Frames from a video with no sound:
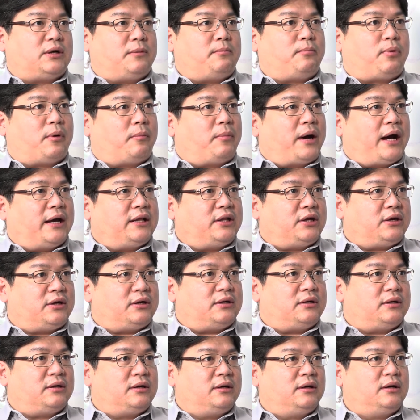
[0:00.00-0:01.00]

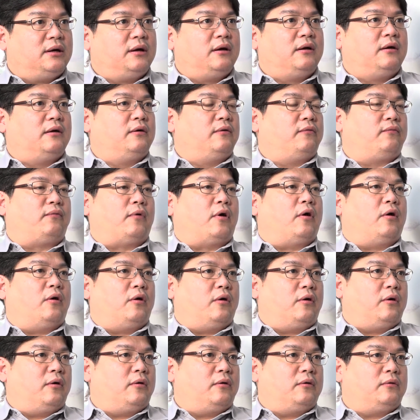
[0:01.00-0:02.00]
provider.
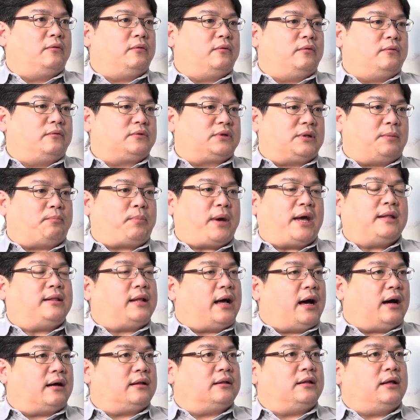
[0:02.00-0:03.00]
For
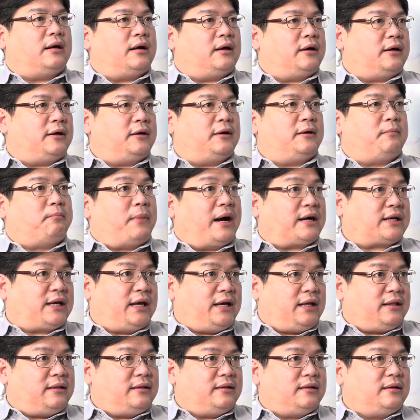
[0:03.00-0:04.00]
depend on the
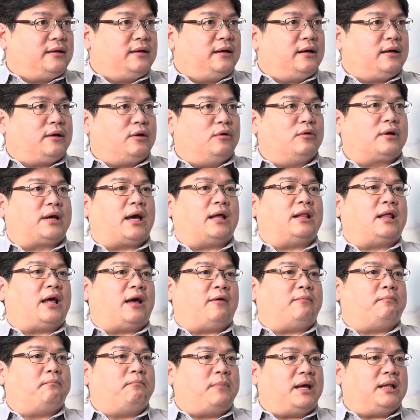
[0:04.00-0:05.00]
market, you can
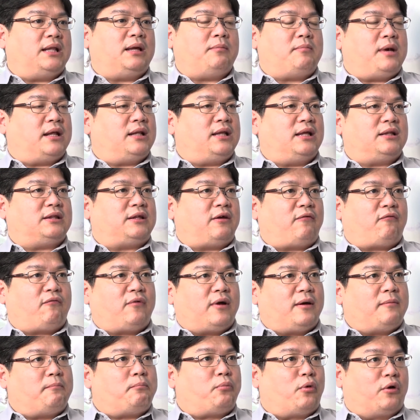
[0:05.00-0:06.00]
have many
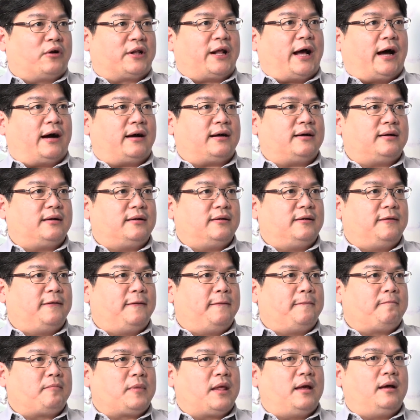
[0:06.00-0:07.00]
different products.
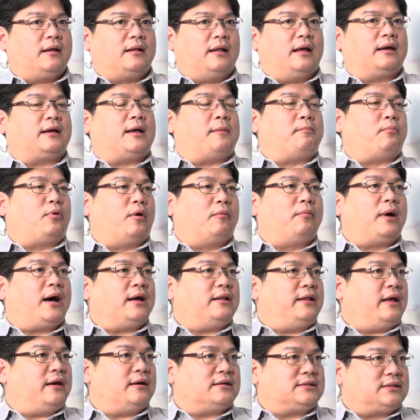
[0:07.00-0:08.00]
They can
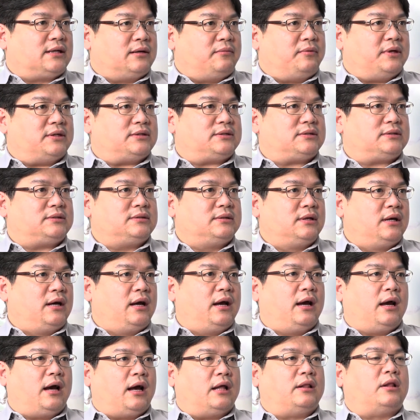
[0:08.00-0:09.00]
provide their service,
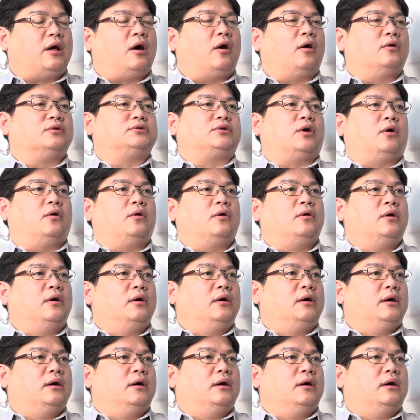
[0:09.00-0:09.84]
and also